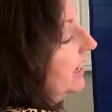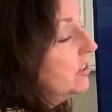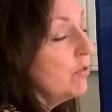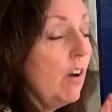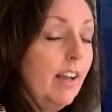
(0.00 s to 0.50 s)
is
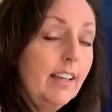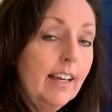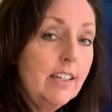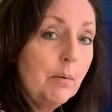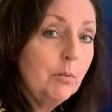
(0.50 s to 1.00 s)
right. I
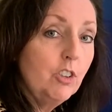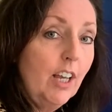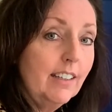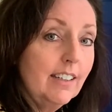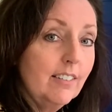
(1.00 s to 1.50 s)
double
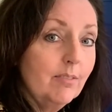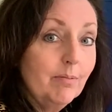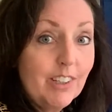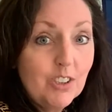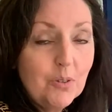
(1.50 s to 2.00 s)
checked it.
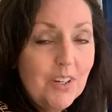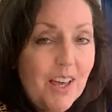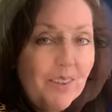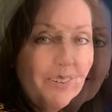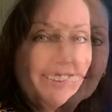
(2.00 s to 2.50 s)
Let's do
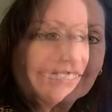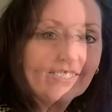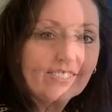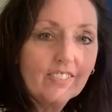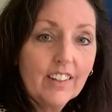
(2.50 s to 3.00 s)
another one.
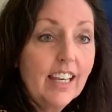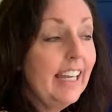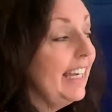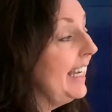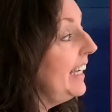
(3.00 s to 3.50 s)

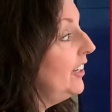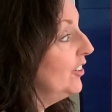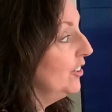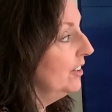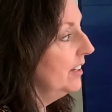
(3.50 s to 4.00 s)
Here,
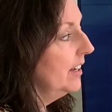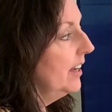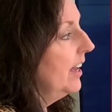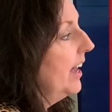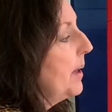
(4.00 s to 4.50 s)

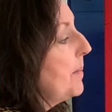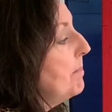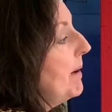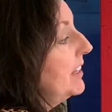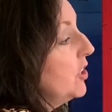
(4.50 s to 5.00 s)

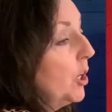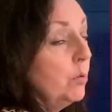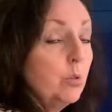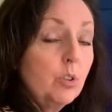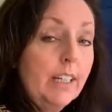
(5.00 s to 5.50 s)
my totals are